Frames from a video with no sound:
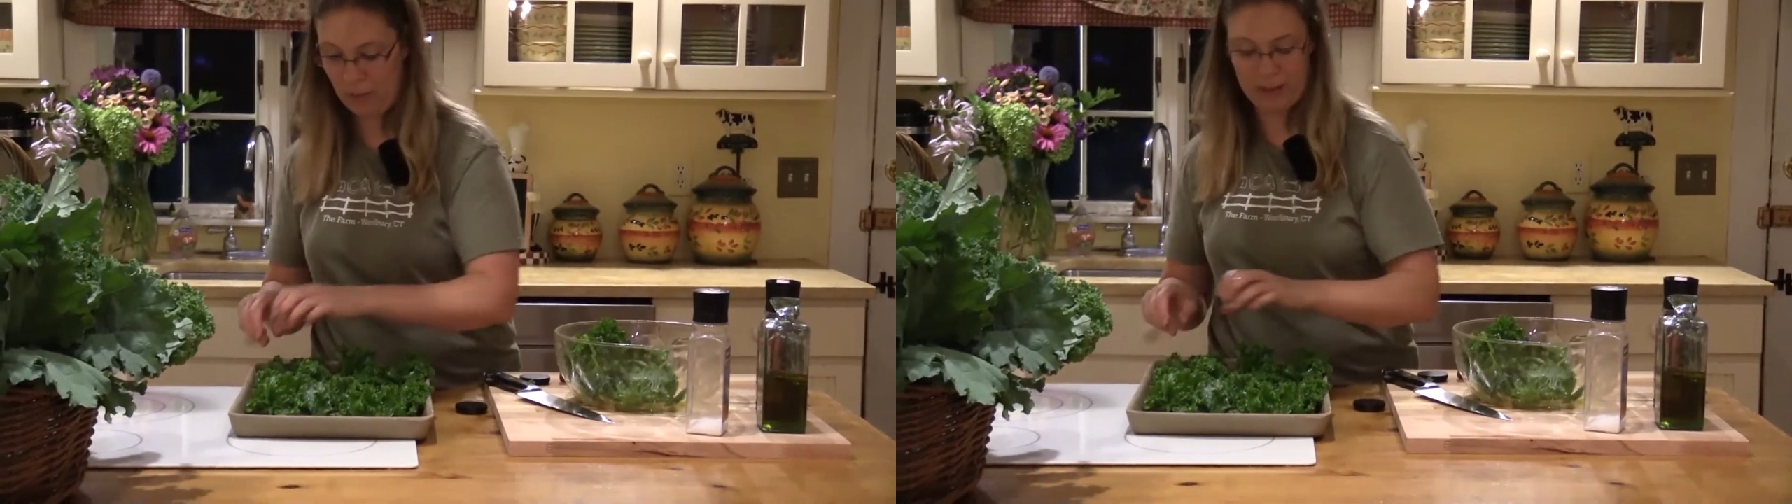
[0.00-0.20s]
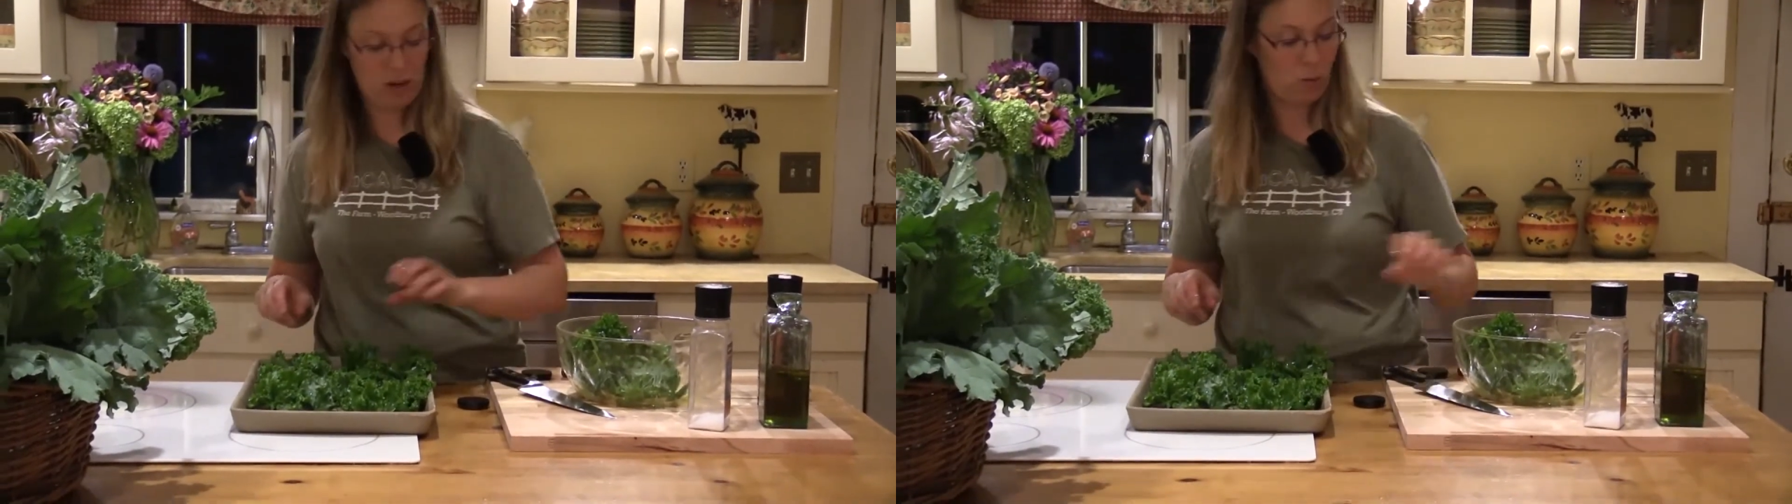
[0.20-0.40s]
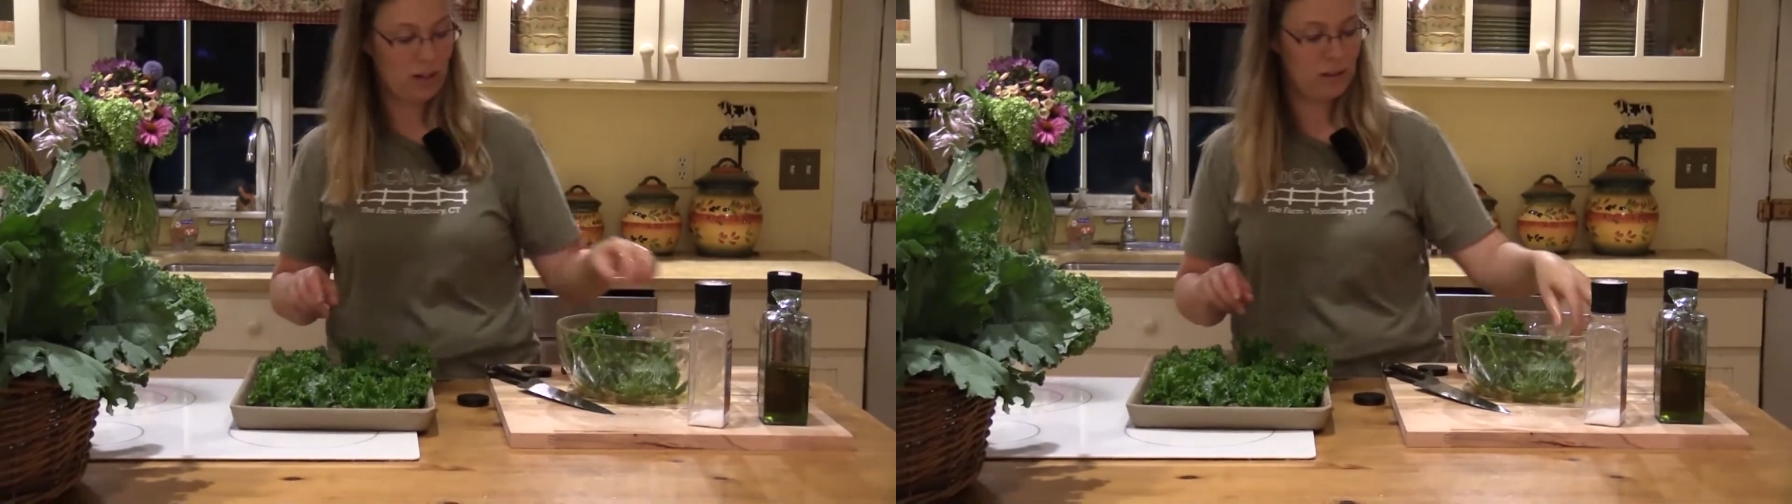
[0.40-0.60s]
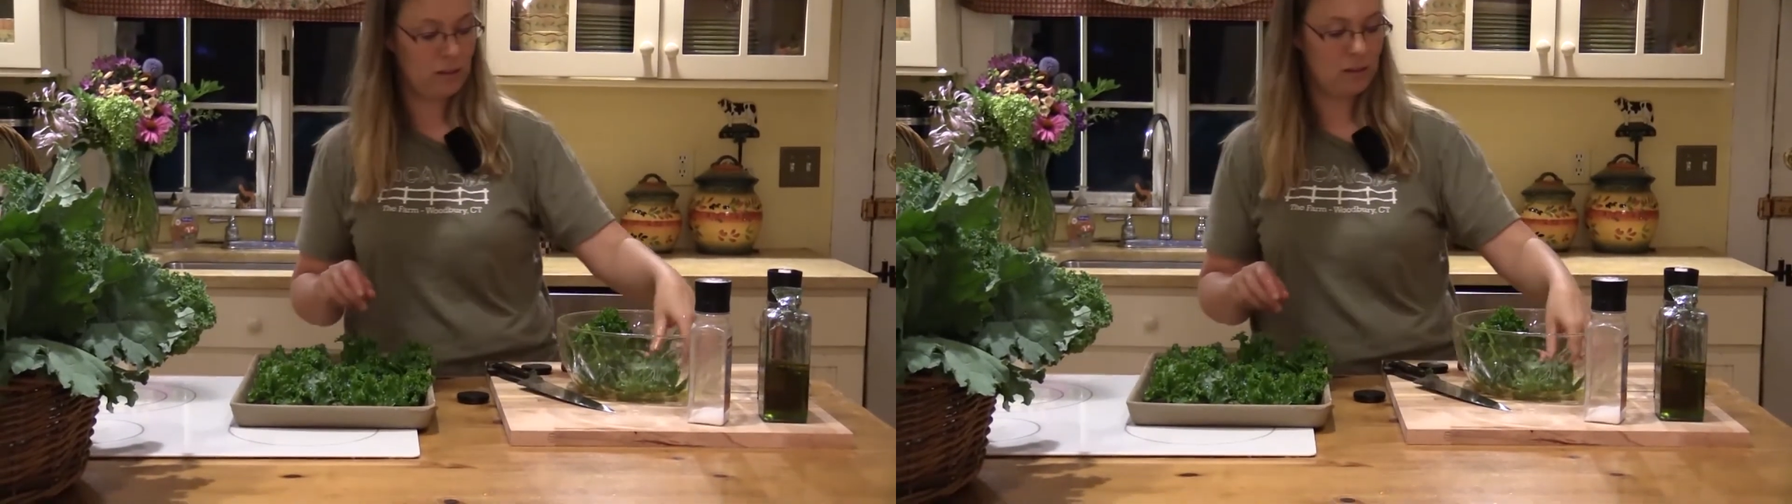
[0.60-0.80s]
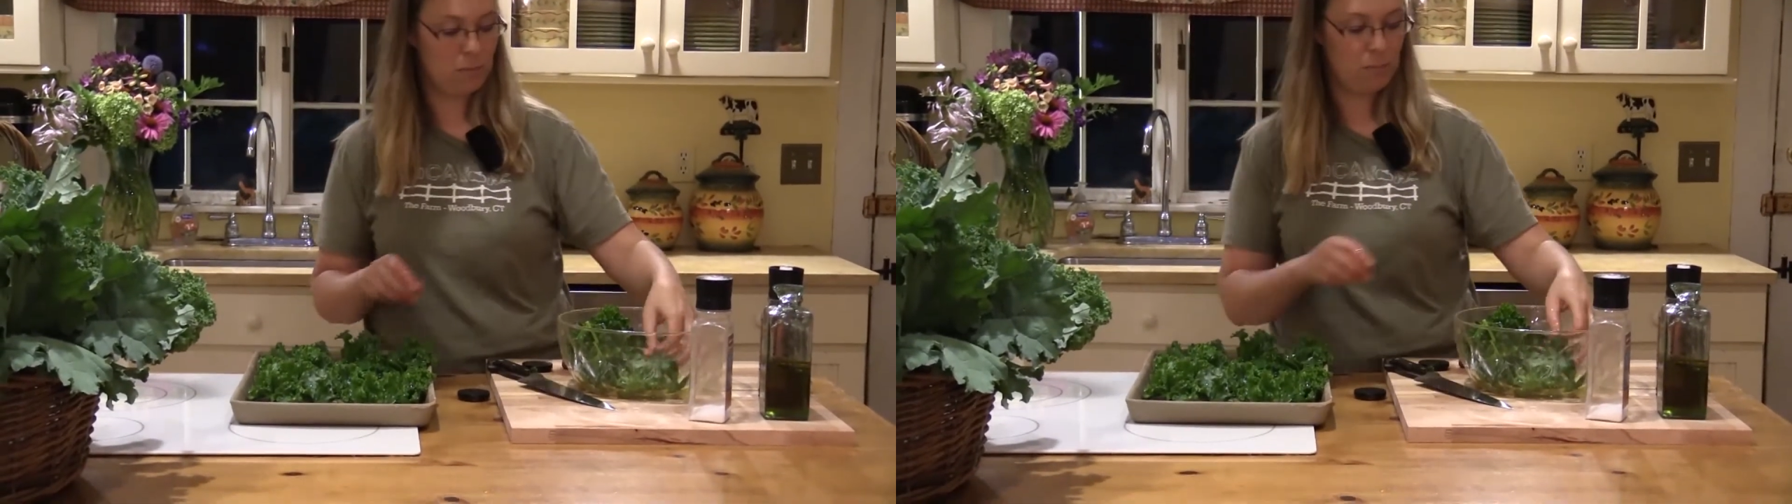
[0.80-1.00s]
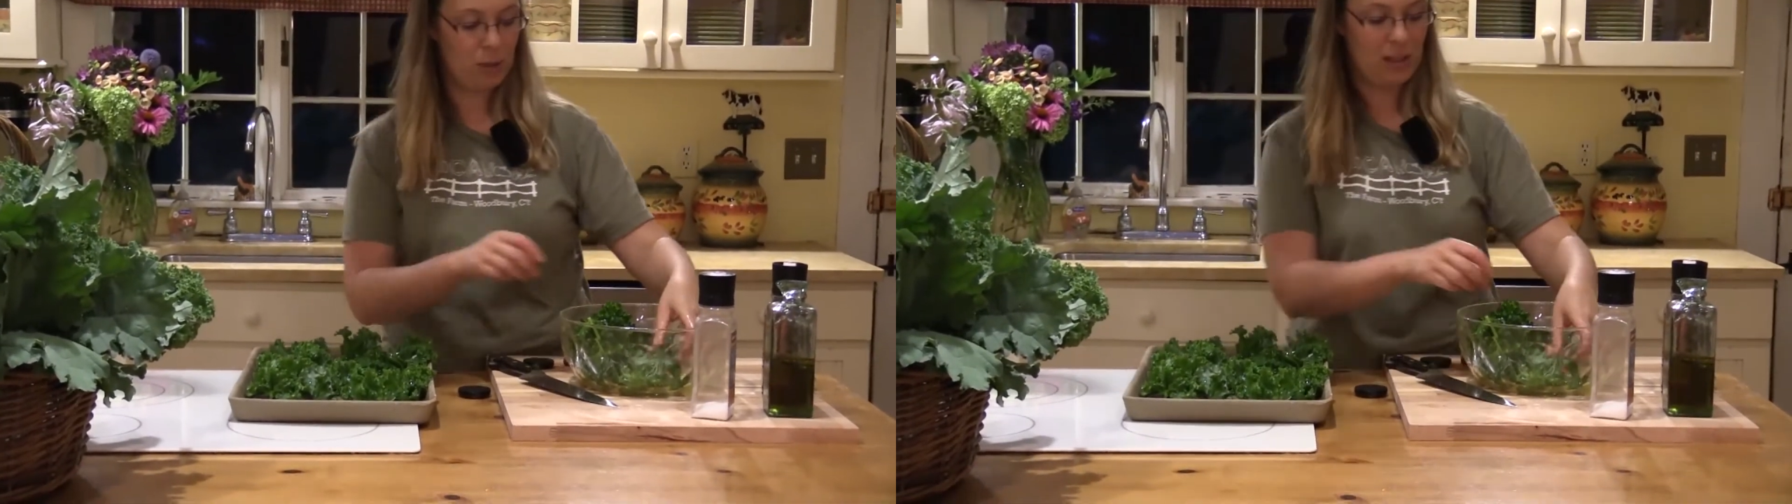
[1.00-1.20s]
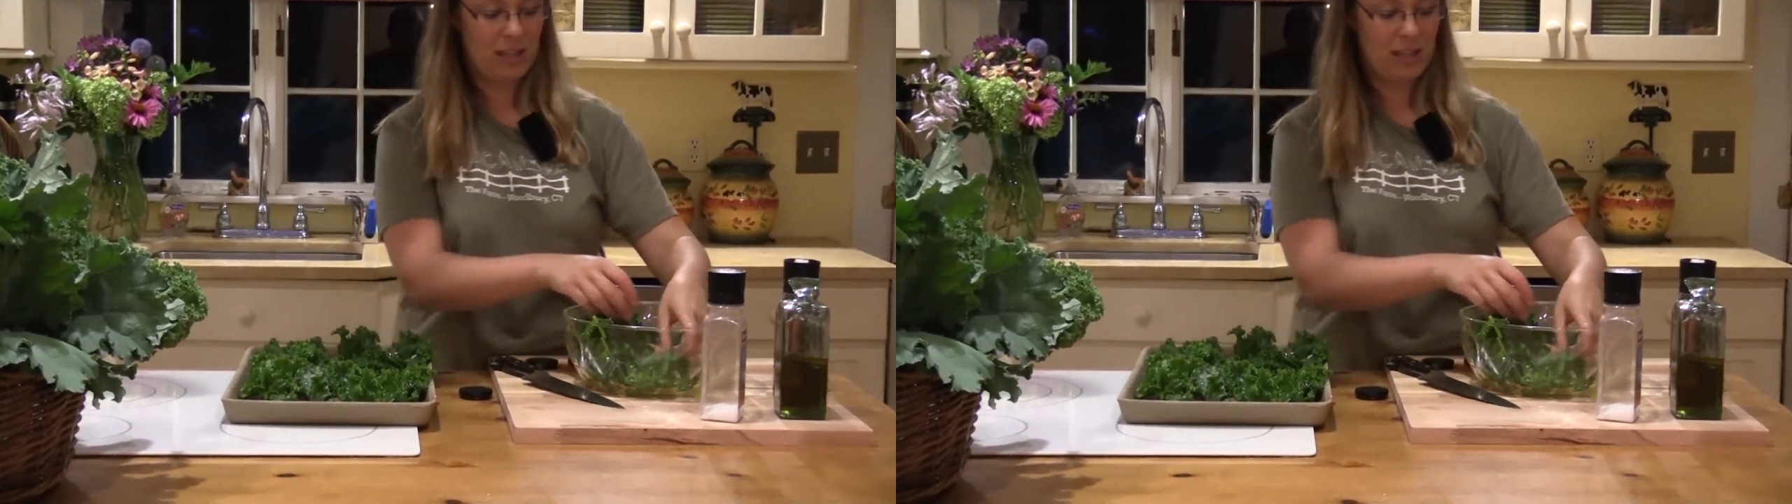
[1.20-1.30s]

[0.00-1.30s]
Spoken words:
We don't want to put